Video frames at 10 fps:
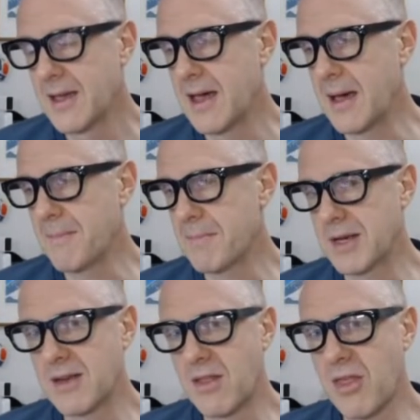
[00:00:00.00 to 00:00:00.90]
But
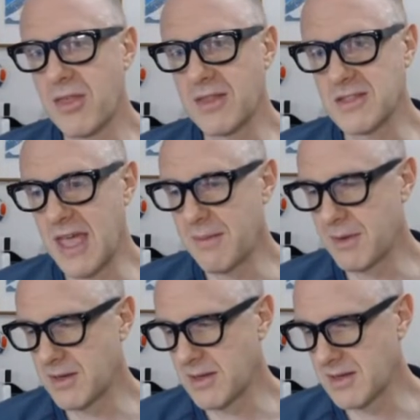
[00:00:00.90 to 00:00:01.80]
another thing that's
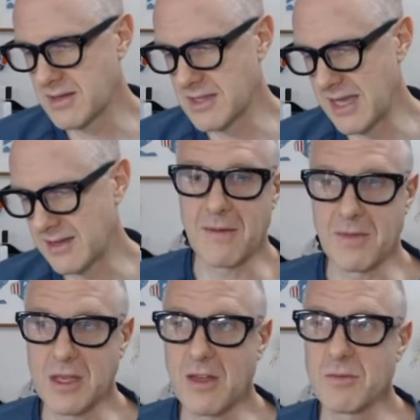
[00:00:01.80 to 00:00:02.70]
happened is that
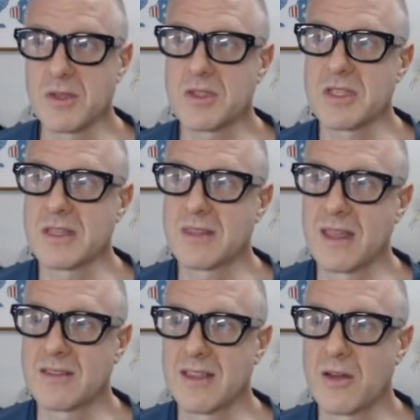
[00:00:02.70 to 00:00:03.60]
the government said
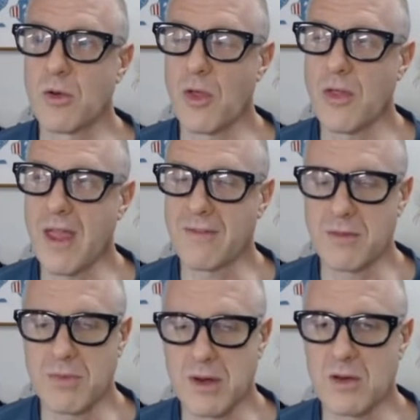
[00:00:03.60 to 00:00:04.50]
that although they have
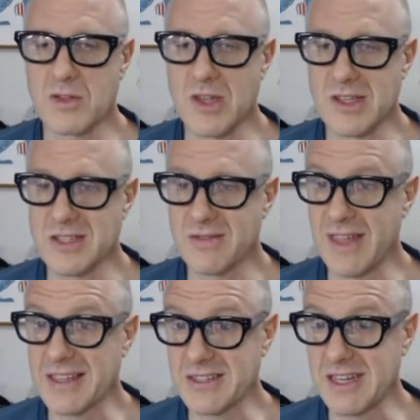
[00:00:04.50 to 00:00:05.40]
to prioritize
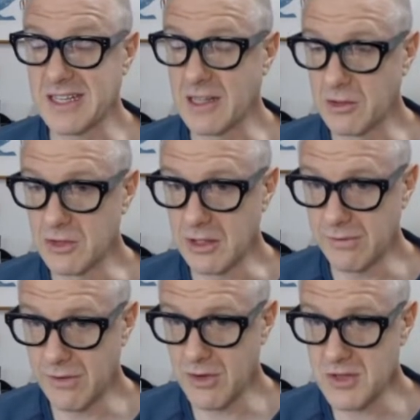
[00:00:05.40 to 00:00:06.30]
vaccinating elderly
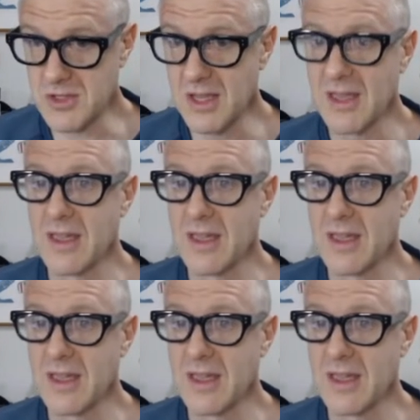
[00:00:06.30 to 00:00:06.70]
first,